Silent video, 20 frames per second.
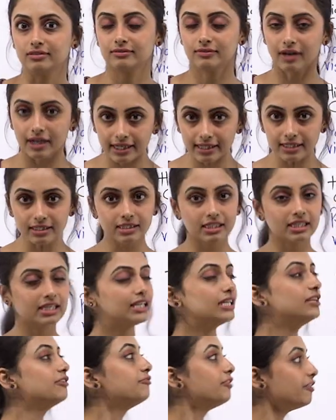right?
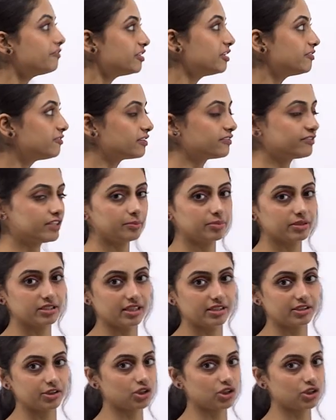50-50%